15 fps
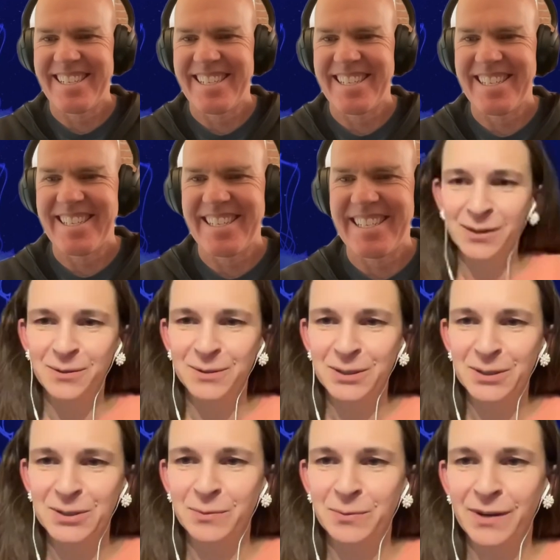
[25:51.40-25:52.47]
There's always a
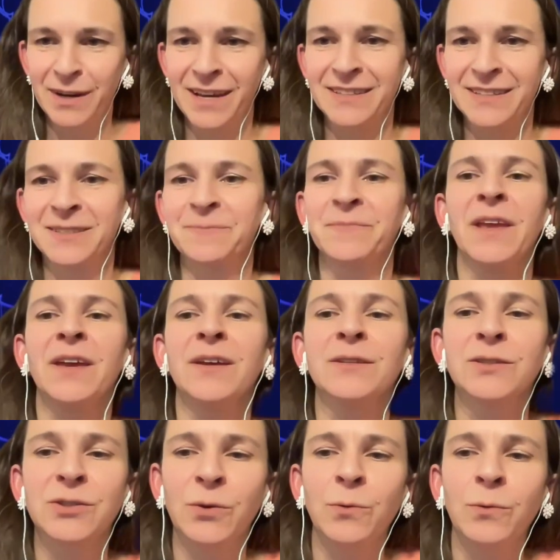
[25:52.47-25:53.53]
surprise.
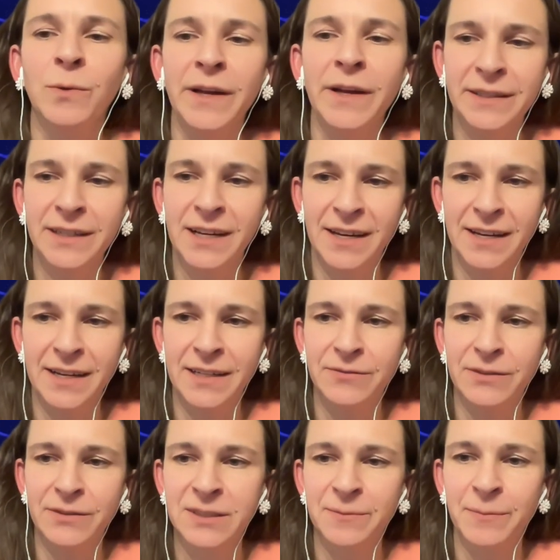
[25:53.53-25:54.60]
So what kind of
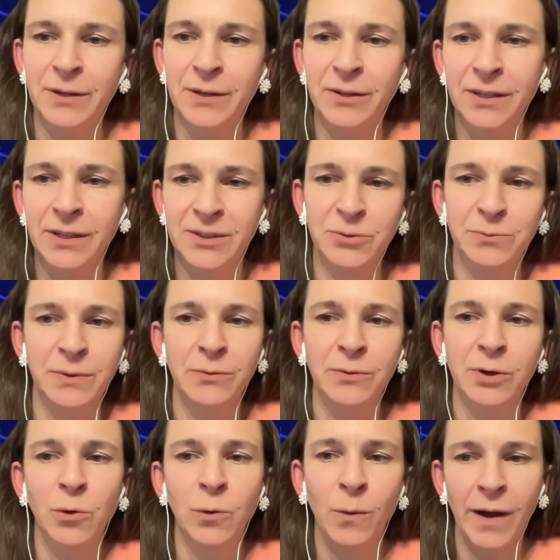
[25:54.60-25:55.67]
experience would be
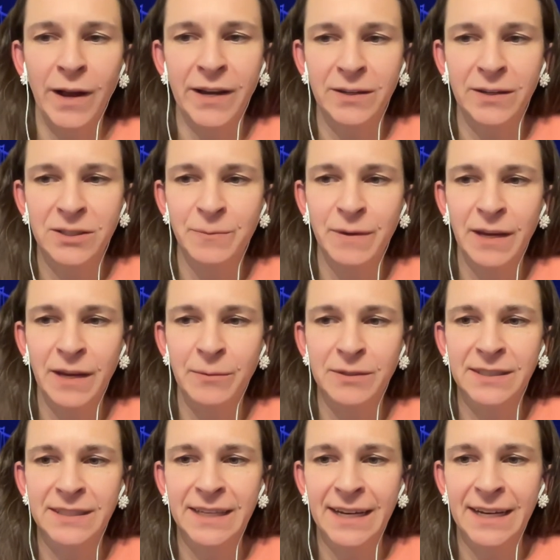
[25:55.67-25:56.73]
required to be able to
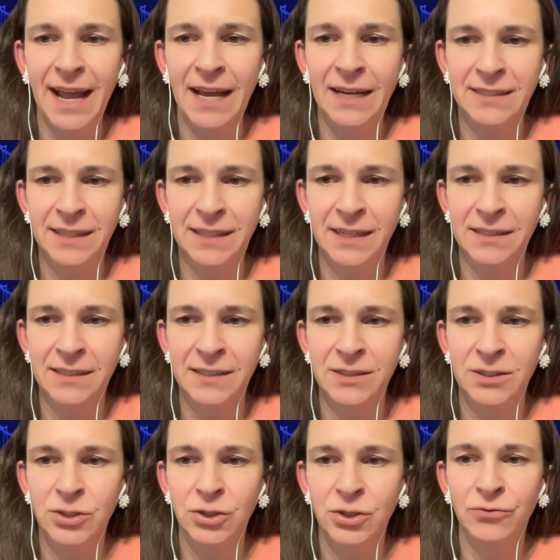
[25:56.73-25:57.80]
get access
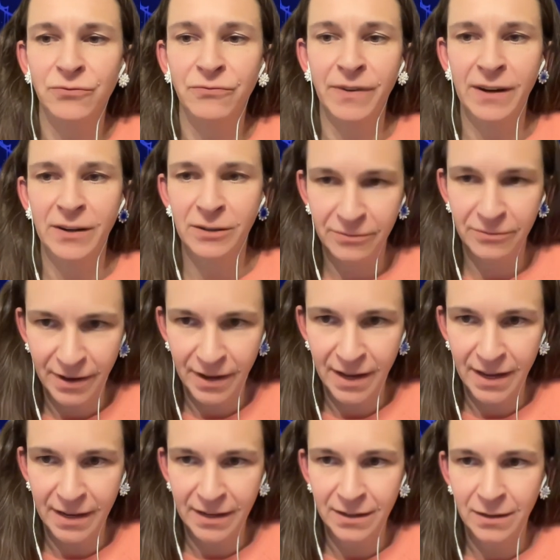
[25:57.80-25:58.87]
to
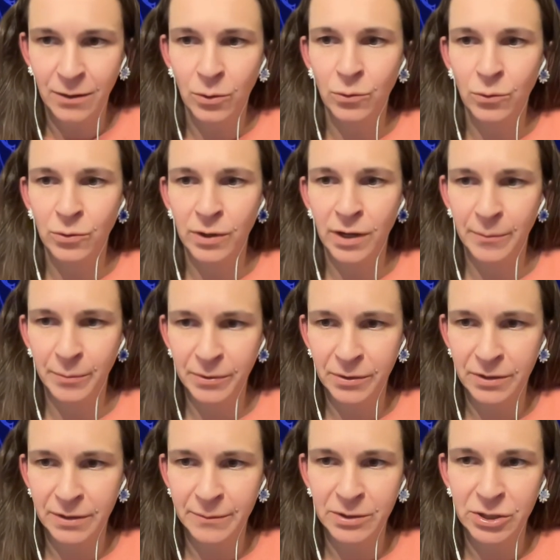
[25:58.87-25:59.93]
verify or upload
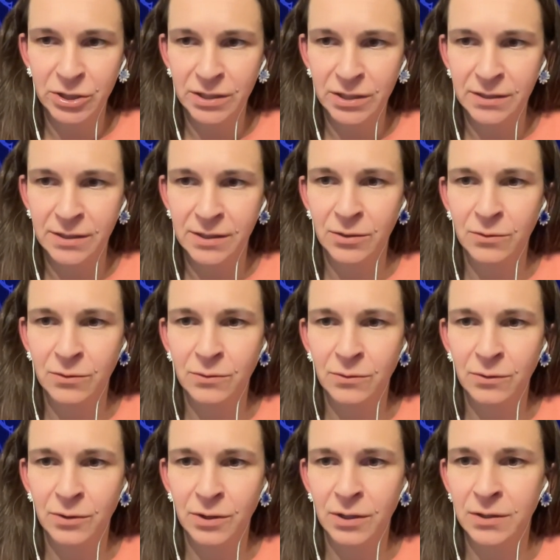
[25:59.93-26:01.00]
images
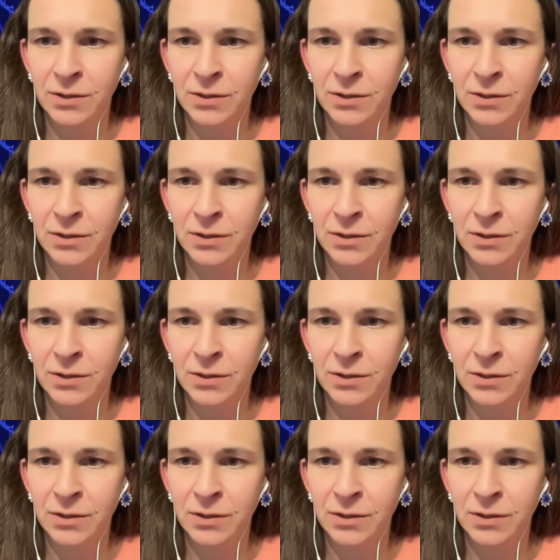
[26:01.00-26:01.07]
or